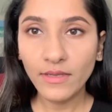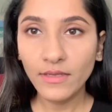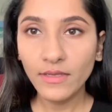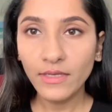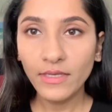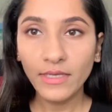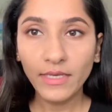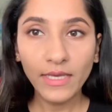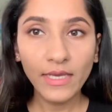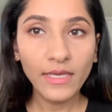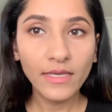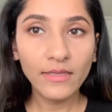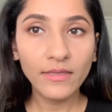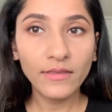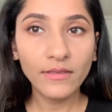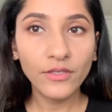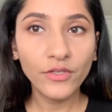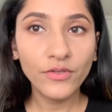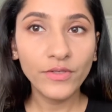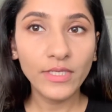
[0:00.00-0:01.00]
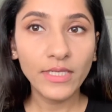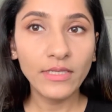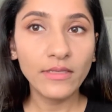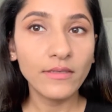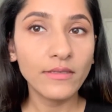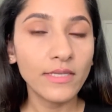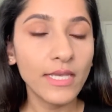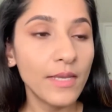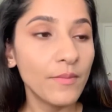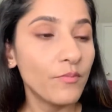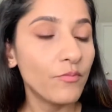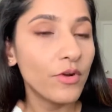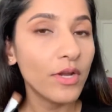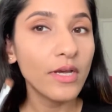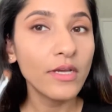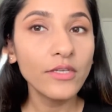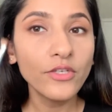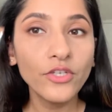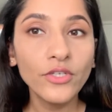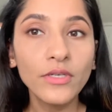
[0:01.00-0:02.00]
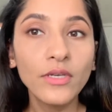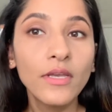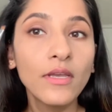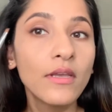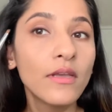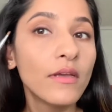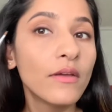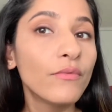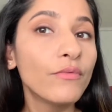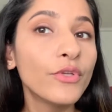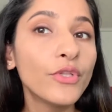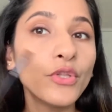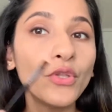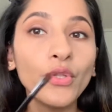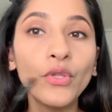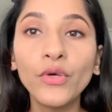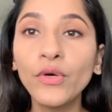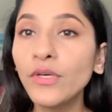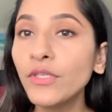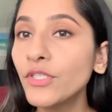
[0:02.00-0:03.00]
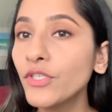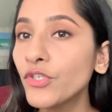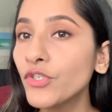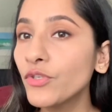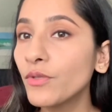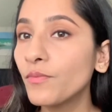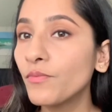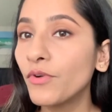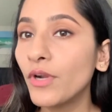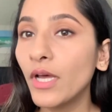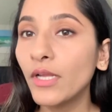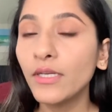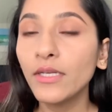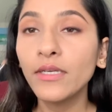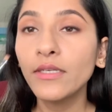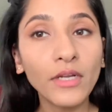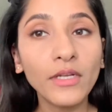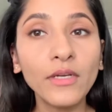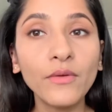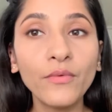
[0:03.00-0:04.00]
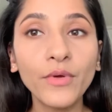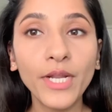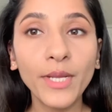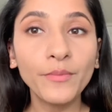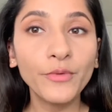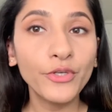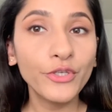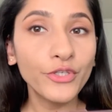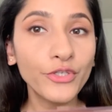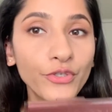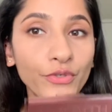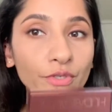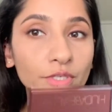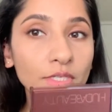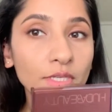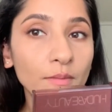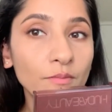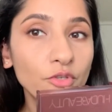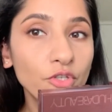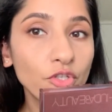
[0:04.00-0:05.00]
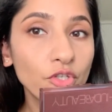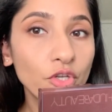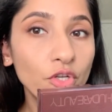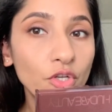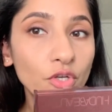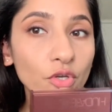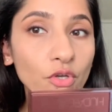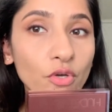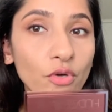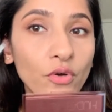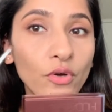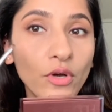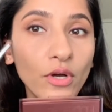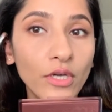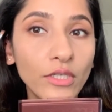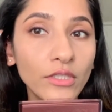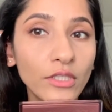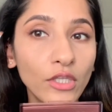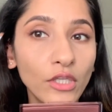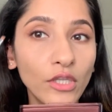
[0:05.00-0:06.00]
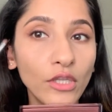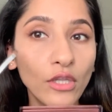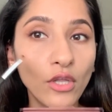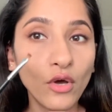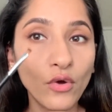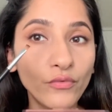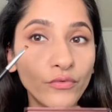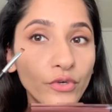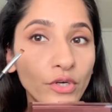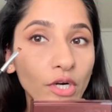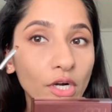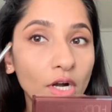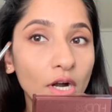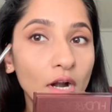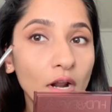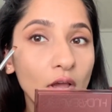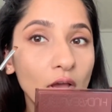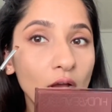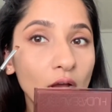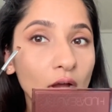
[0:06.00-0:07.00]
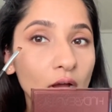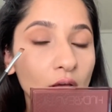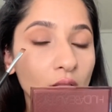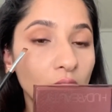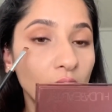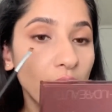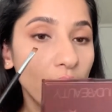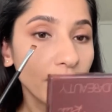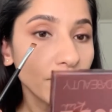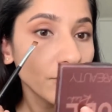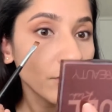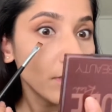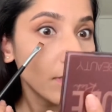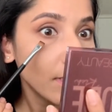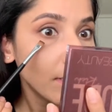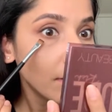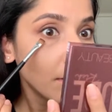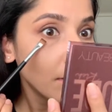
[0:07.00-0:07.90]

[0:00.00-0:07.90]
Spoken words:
again, using the same brush with no additional product, what I'm gonna do is I'm just gonna go on the lower lash line.